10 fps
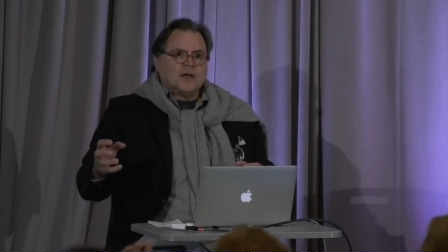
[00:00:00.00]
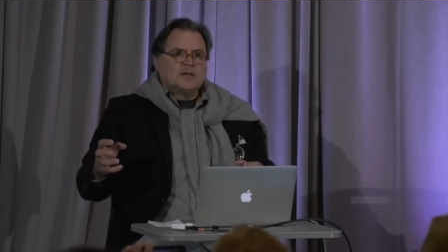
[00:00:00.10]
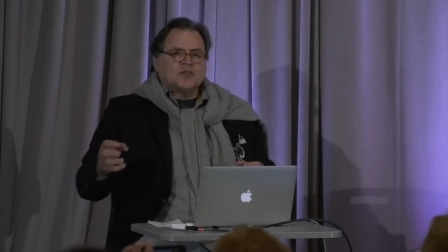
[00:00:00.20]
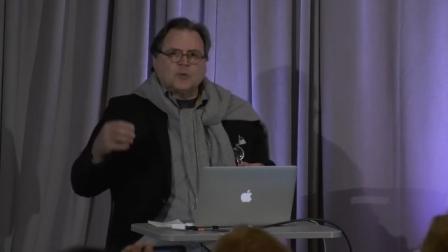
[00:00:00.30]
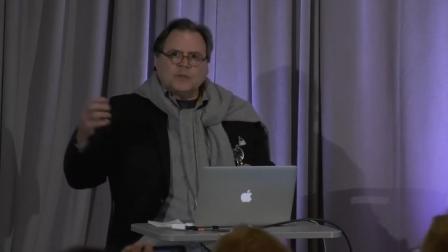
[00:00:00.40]

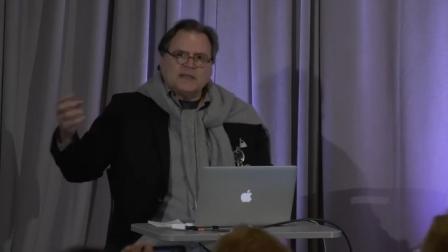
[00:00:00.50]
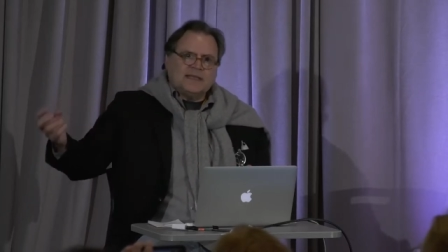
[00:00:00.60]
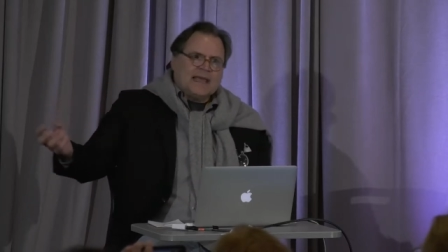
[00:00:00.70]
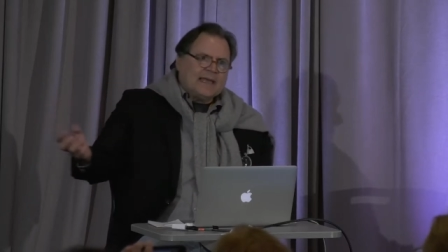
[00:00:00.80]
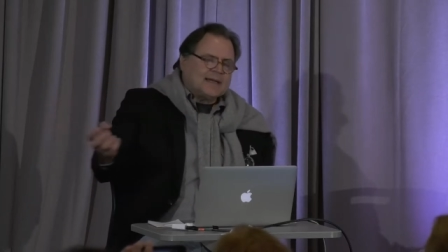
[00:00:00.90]
So that when the
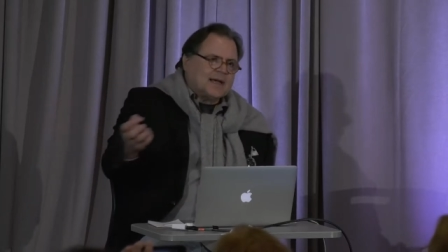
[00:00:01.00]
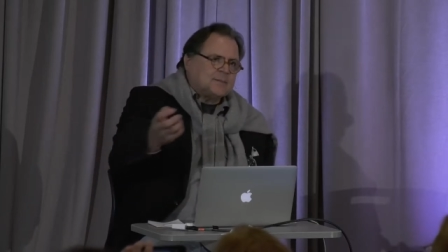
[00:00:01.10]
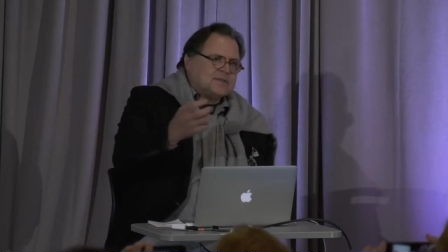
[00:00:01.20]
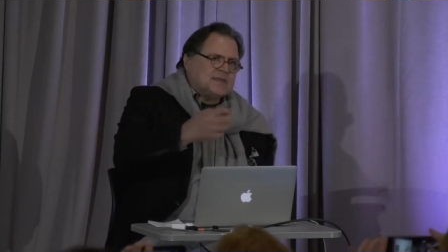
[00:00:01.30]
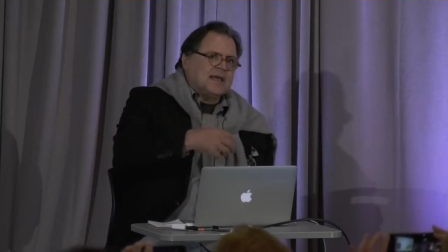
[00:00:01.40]
data
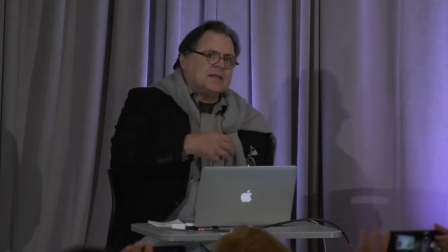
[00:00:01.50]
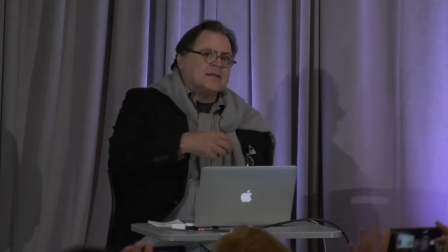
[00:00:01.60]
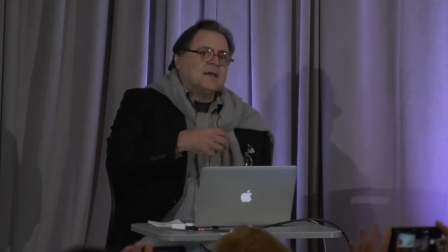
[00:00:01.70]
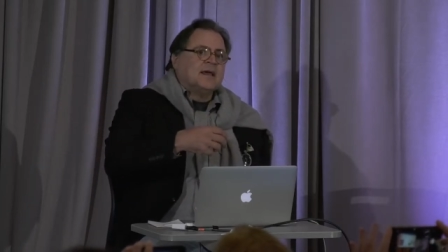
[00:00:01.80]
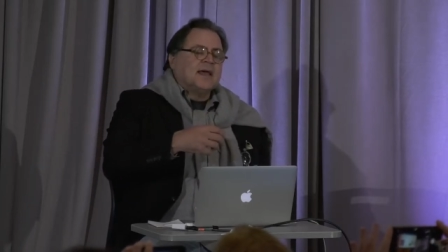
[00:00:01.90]
comes
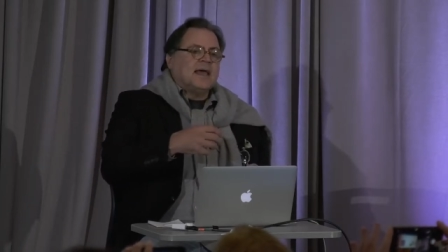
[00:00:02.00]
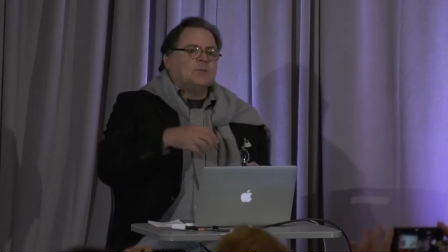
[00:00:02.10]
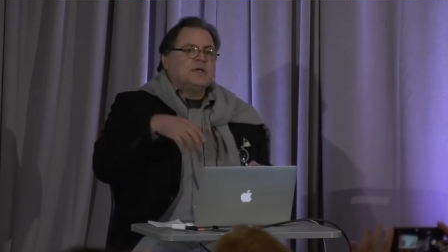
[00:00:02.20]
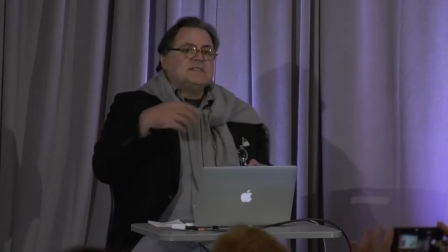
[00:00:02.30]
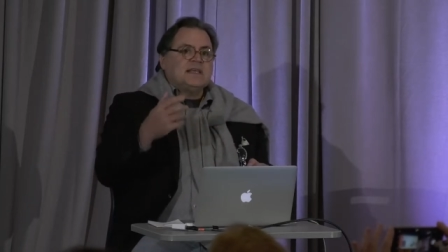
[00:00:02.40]
in
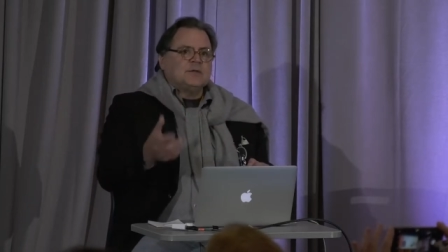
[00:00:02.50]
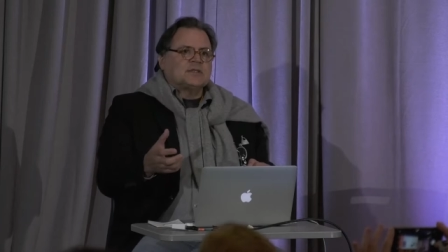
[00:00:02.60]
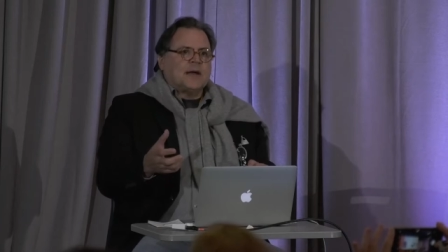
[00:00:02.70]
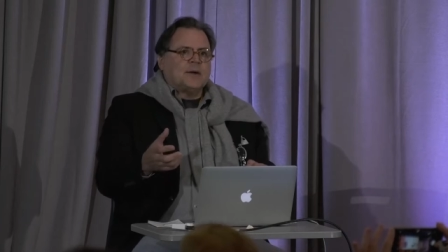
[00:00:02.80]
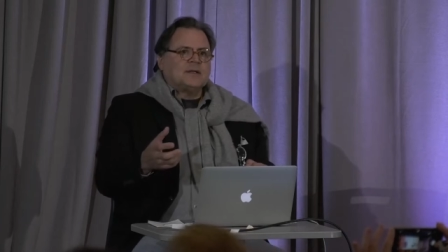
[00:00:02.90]
and we see those
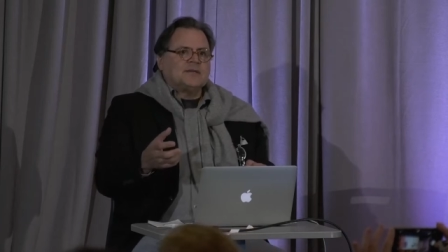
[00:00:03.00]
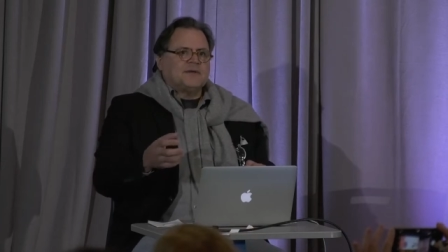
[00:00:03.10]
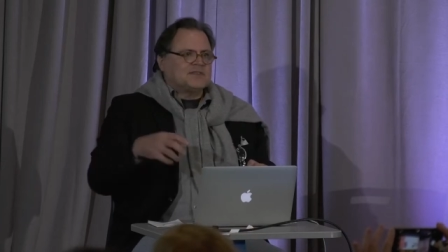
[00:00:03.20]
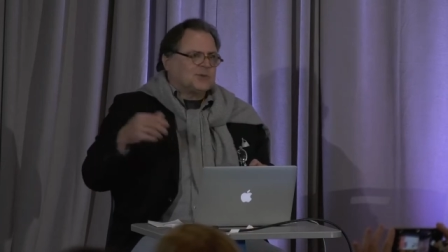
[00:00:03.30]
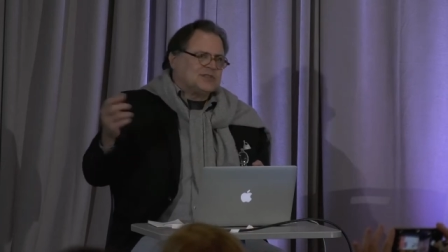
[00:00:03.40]
hieroglyphics,